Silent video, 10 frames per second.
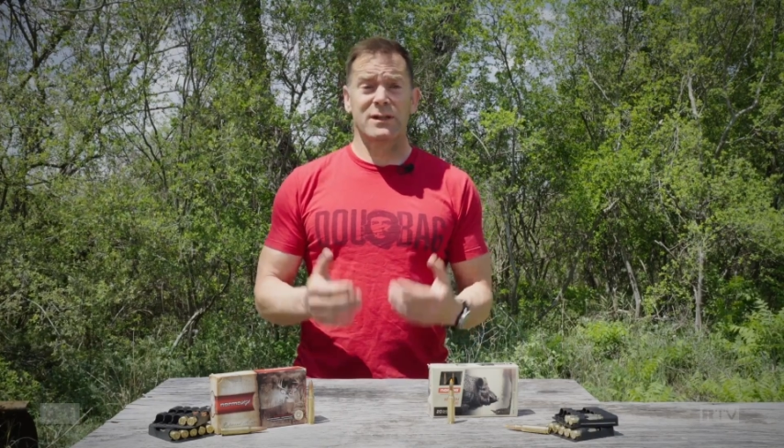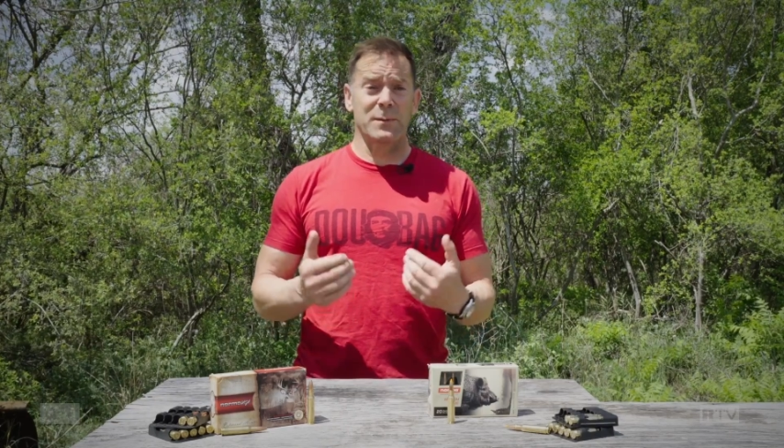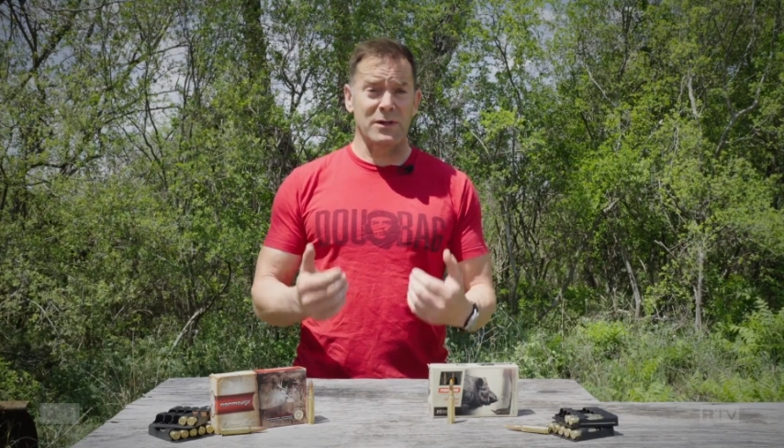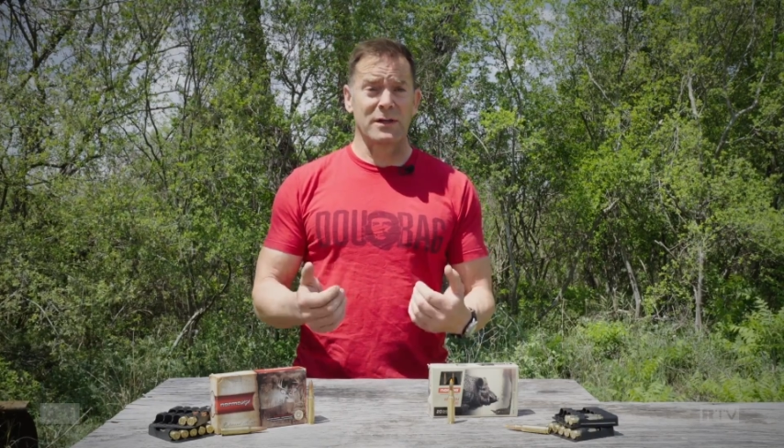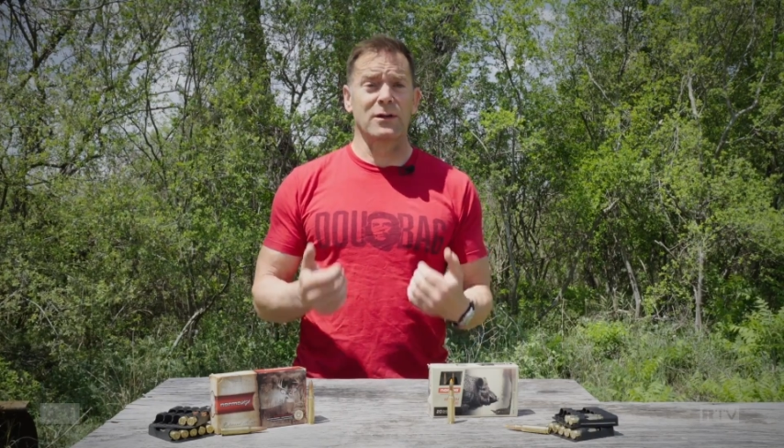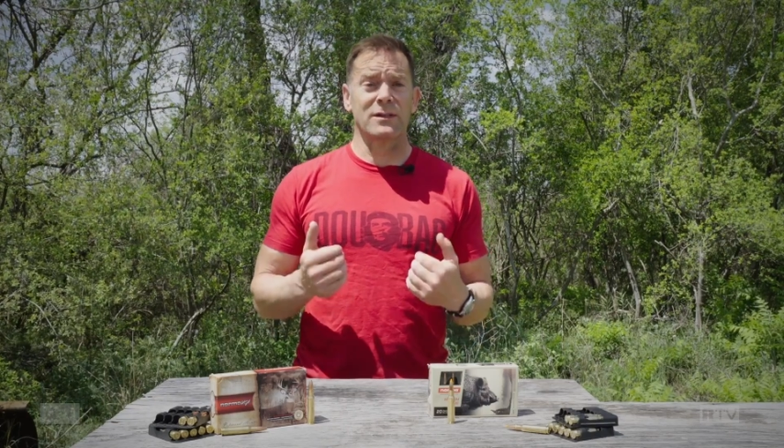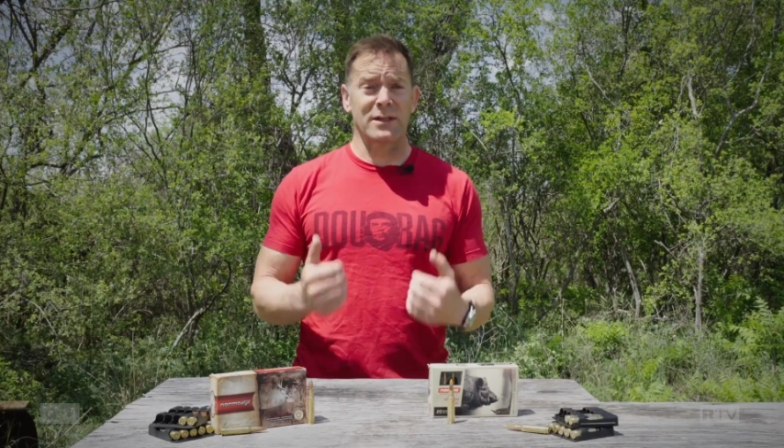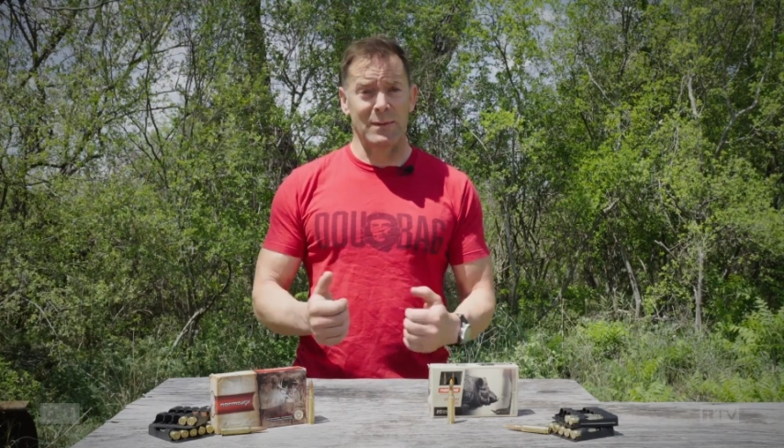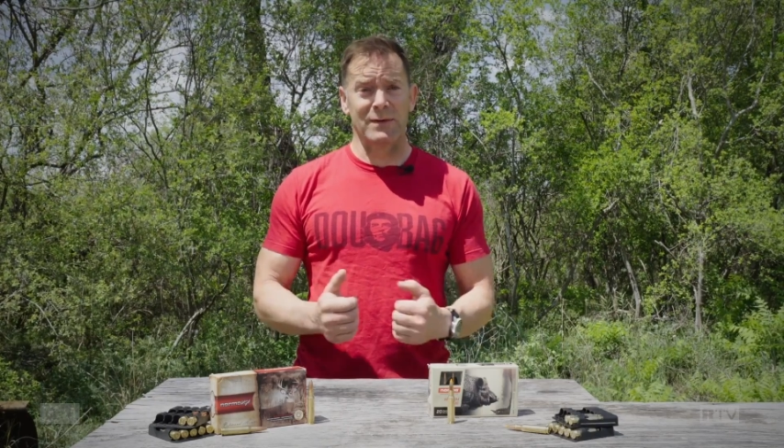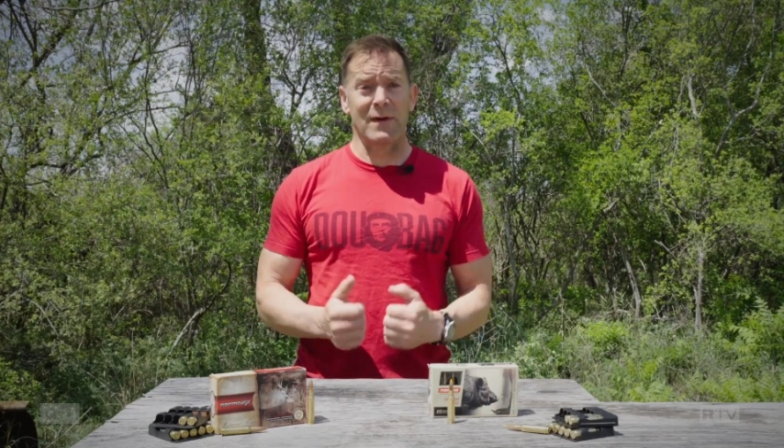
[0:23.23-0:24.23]
especially
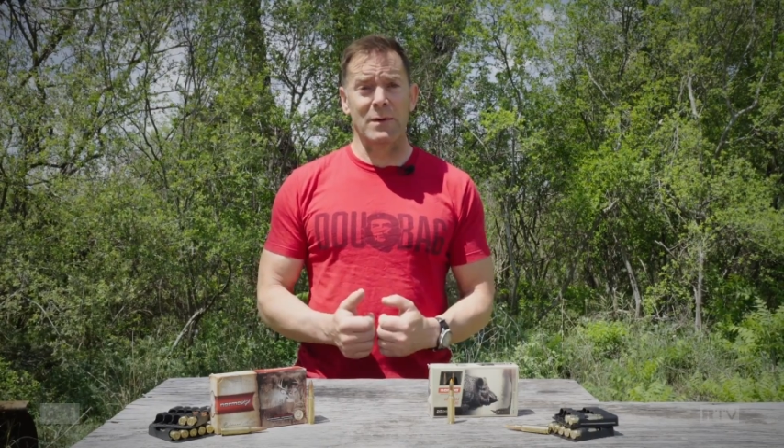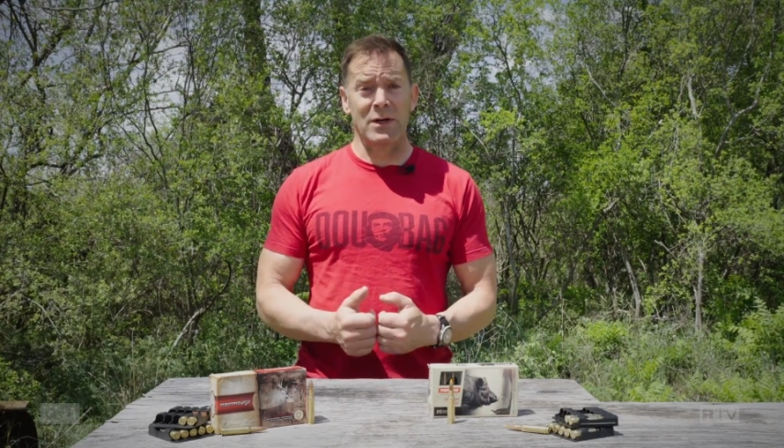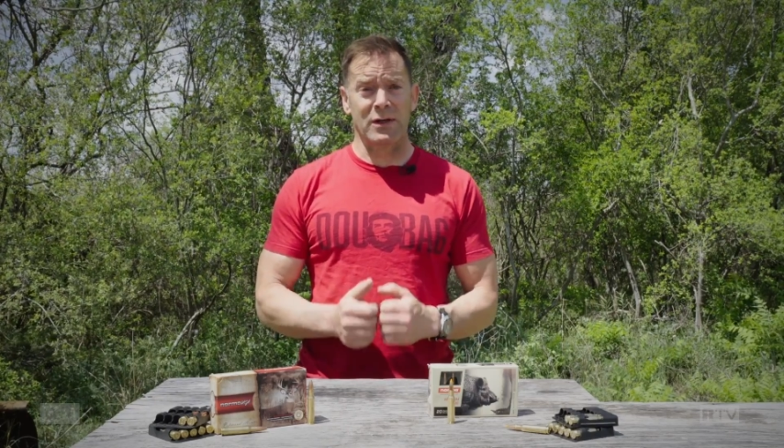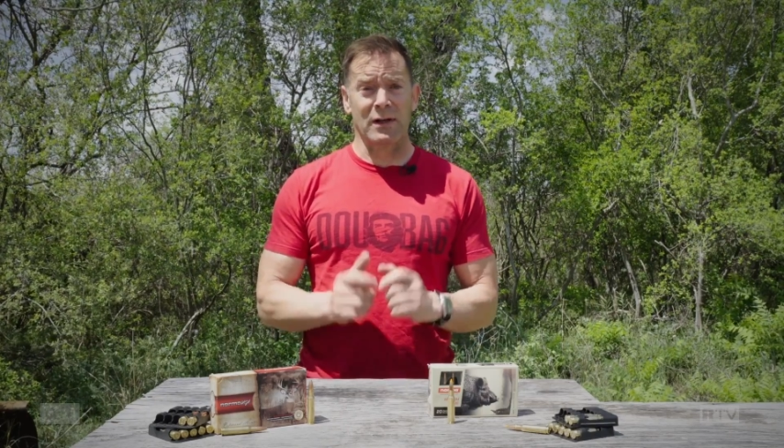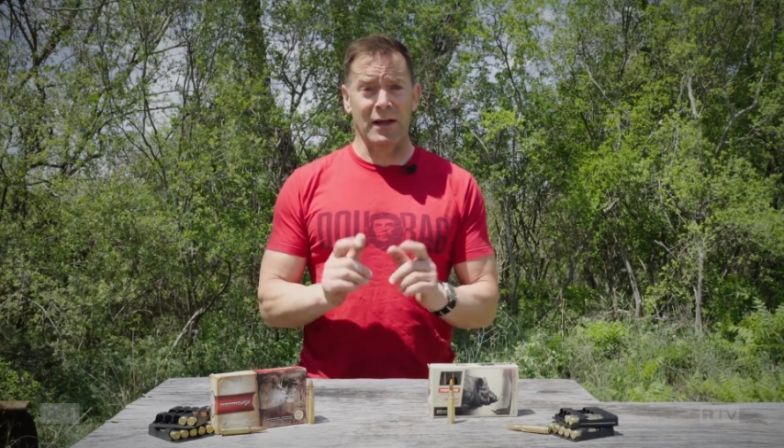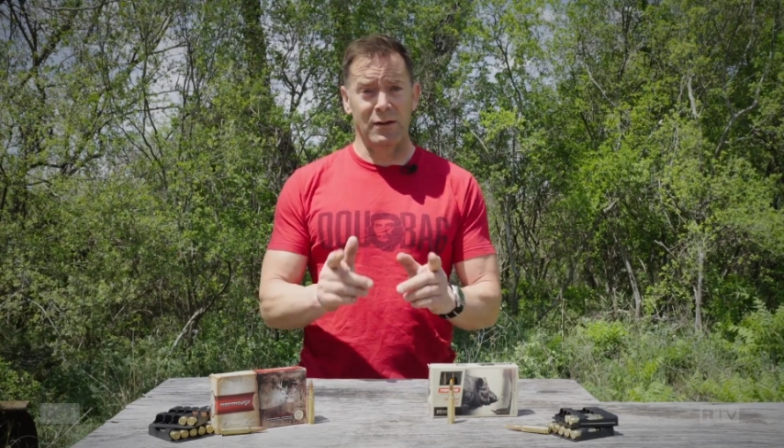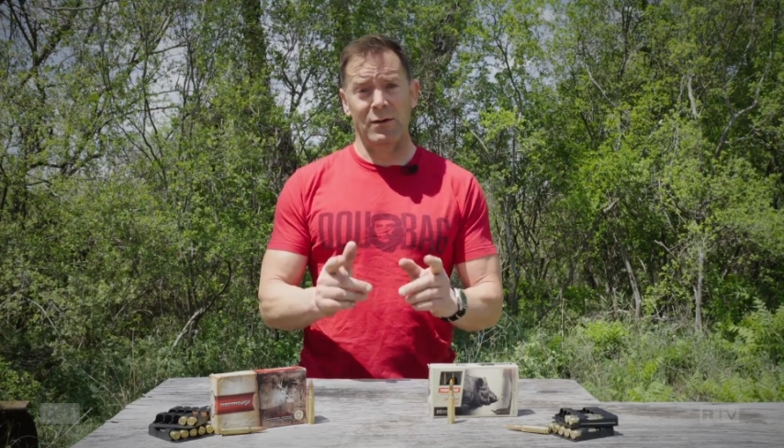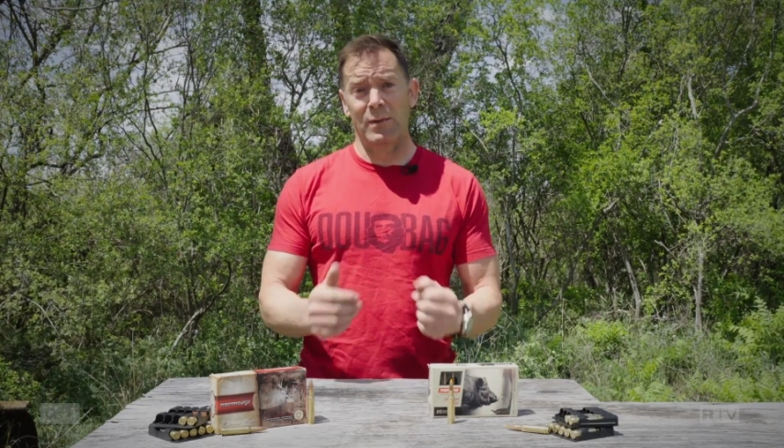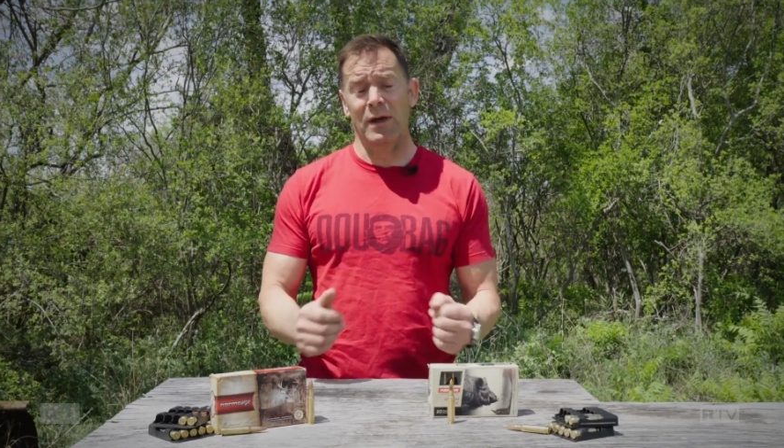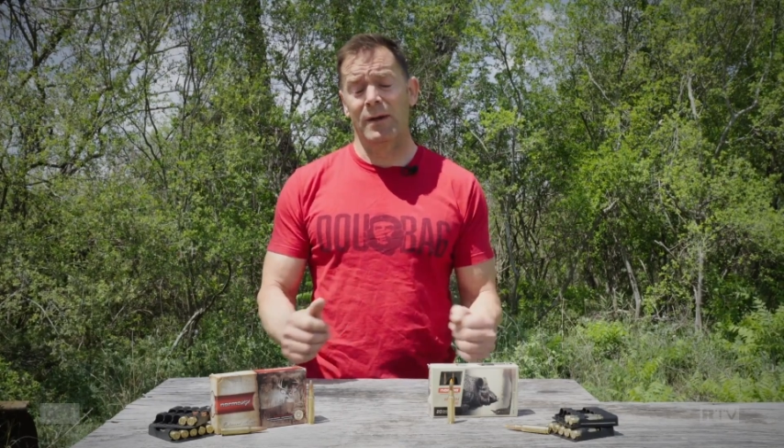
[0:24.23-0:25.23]
consumers of ammunition like you
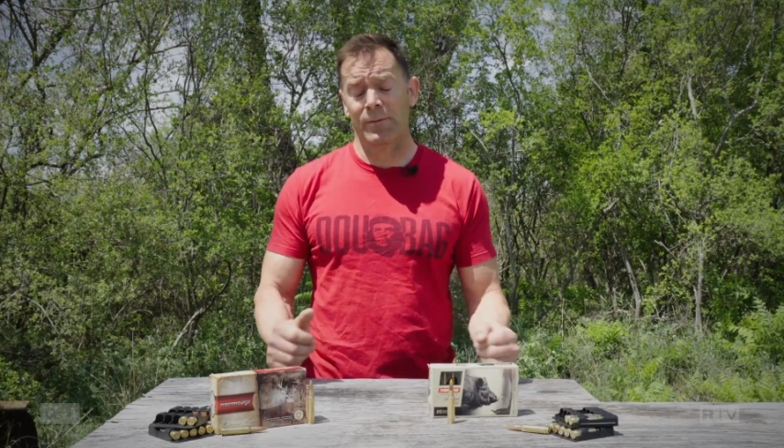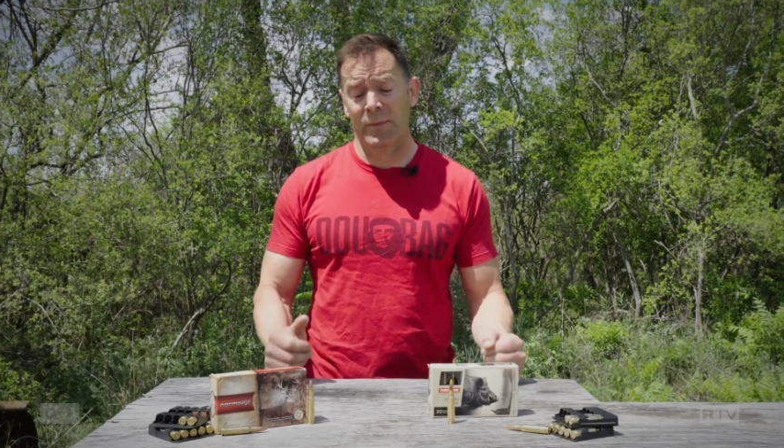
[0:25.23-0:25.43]
and me.